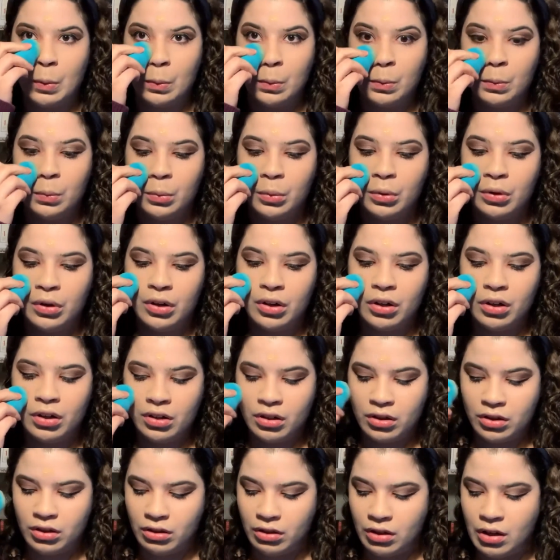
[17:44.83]

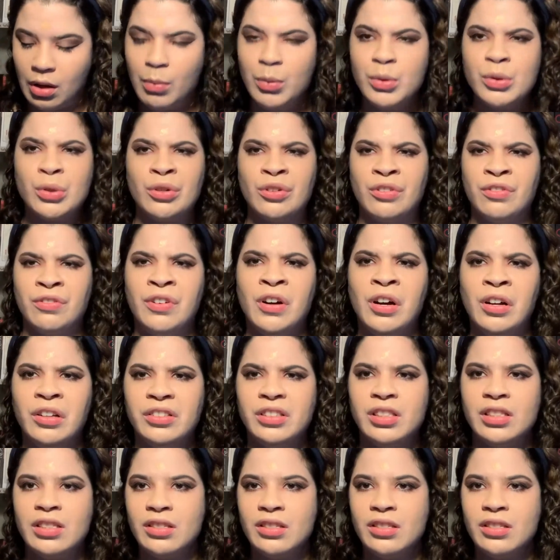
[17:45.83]
were almost her fault,